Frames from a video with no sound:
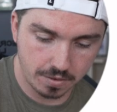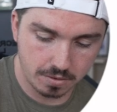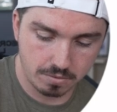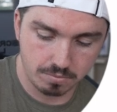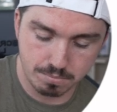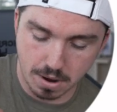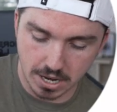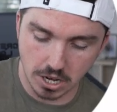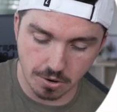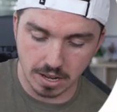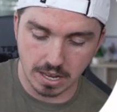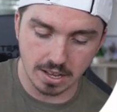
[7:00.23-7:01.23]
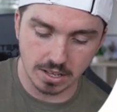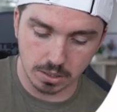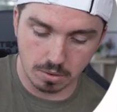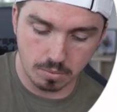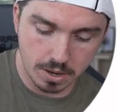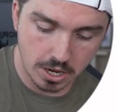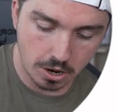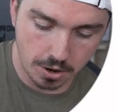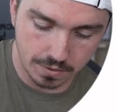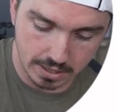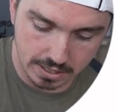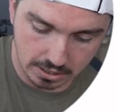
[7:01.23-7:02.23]
money already in. So when we go
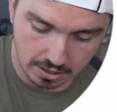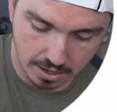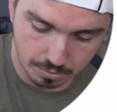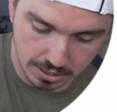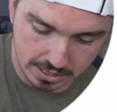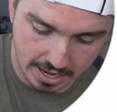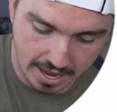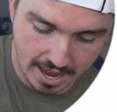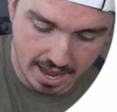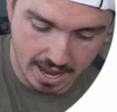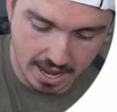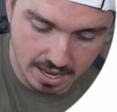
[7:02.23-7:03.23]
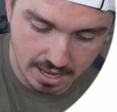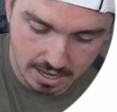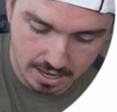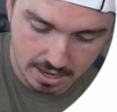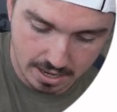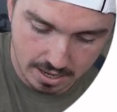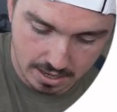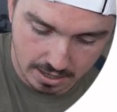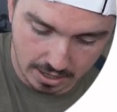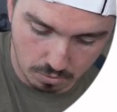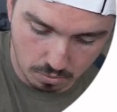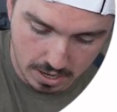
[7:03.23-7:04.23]
over to this client and we say, hey,
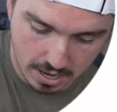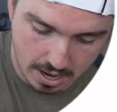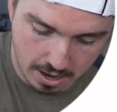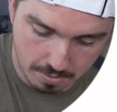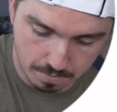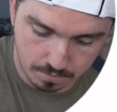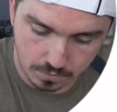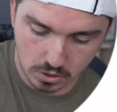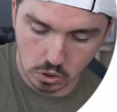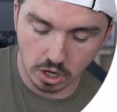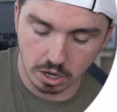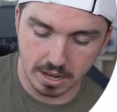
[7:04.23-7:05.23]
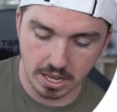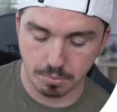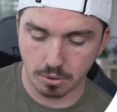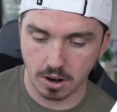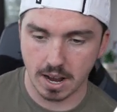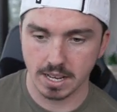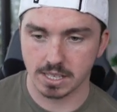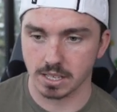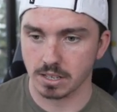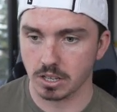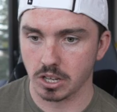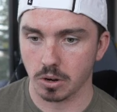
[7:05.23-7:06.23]
can we talk about your price?
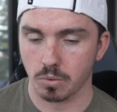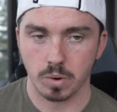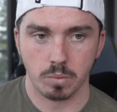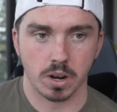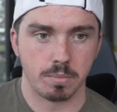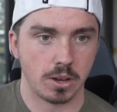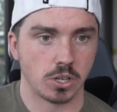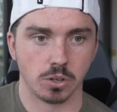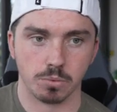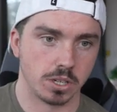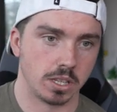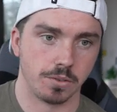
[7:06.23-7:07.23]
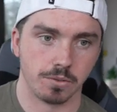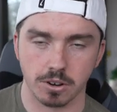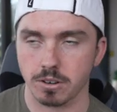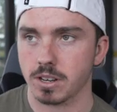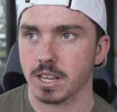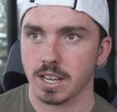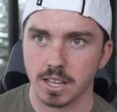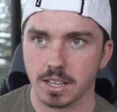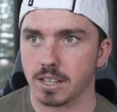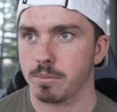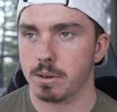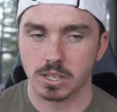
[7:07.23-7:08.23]
And, we want to make sure we're delivering
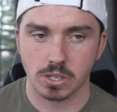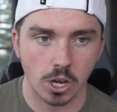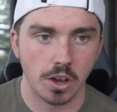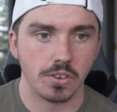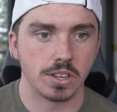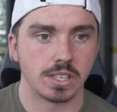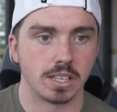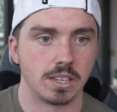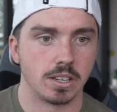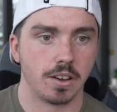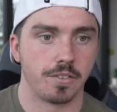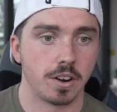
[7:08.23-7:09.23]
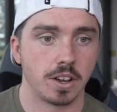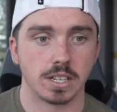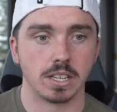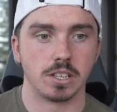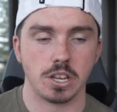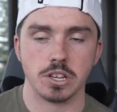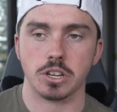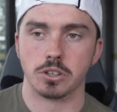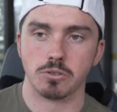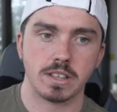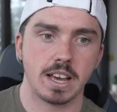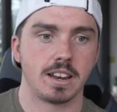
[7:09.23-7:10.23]
the best service. And for us to continue to
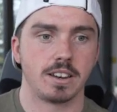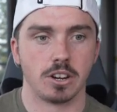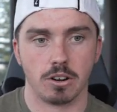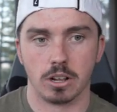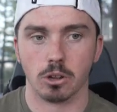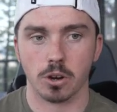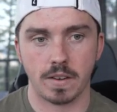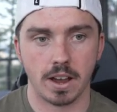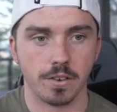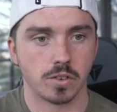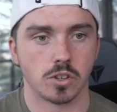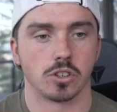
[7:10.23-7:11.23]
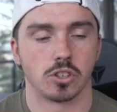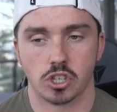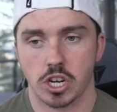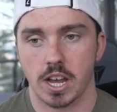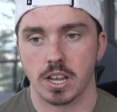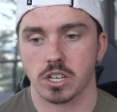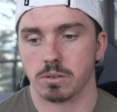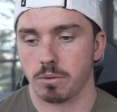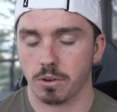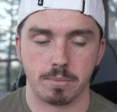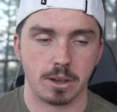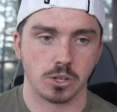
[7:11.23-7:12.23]
do that, a lot of our infrastructure's changed and we
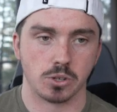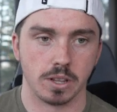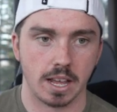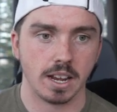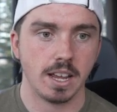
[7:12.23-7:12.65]
want to make sure that